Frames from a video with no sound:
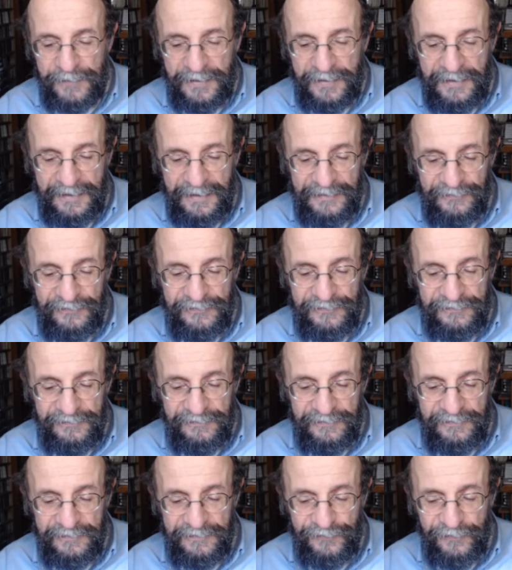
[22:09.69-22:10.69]
And
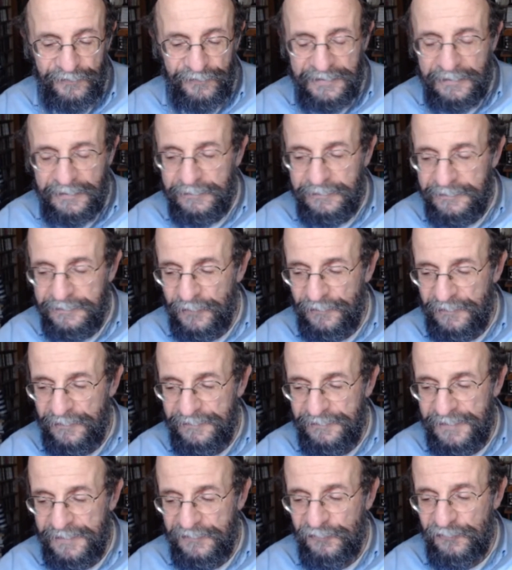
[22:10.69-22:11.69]
it's very clear
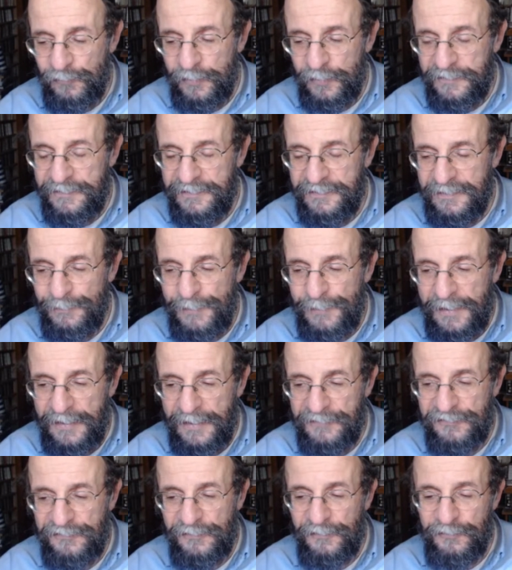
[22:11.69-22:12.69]
that that's what the
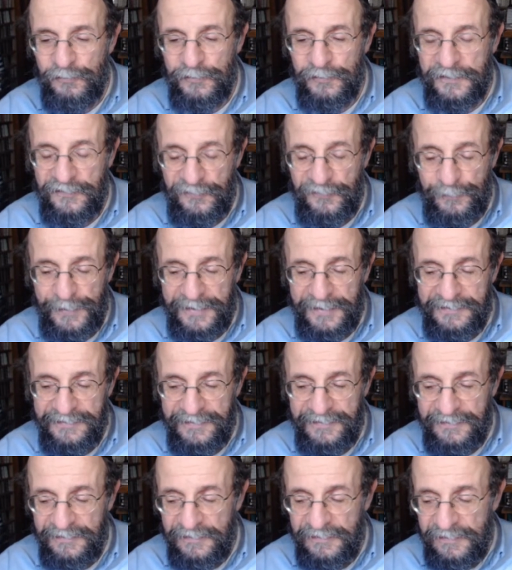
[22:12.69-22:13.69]
apostles were
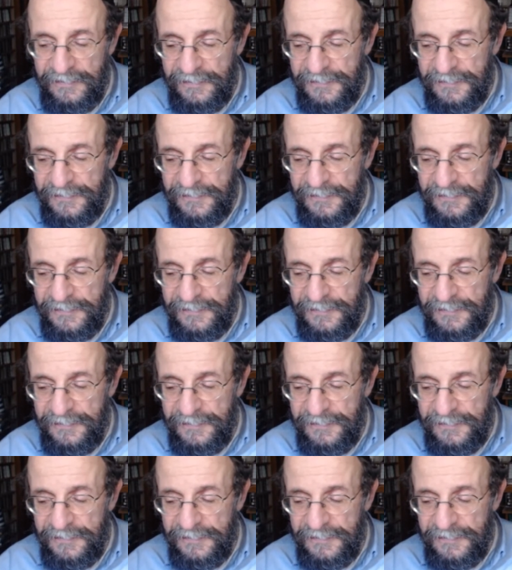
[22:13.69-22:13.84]
expecting.